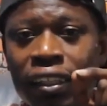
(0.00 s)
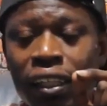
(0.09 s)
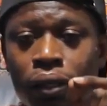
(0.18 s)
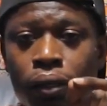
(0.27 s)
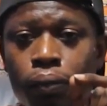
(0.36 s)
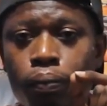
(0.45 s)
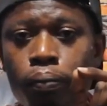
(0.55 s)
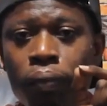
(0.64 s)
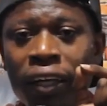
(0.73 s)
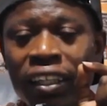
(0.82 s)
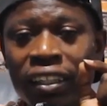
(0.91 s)
the
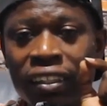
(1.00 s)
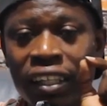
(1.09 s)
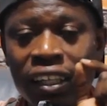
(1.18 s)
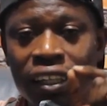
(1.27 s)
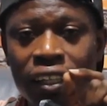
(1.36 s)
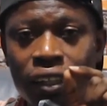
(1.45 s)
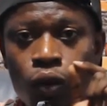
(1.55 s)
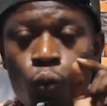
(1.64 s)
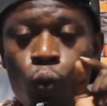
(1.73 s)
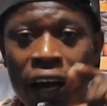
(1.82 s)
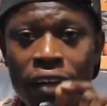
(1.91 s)
the,
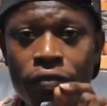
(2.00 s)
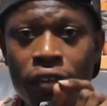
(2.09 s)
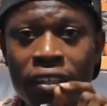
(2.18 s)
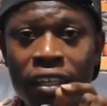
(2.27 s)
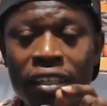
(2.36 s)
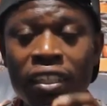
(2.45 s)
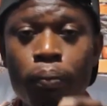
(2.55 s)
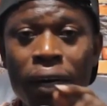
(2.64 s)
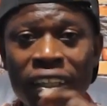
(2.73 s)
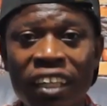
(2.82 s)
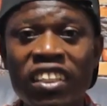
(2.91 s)
the wife and the
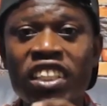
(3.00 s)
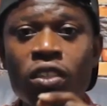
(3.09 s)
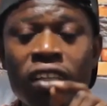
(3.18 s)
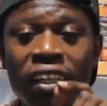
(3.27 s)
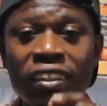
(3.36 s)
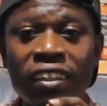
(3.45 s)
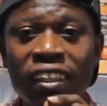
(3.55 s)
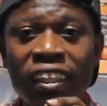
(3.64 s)
mother knew that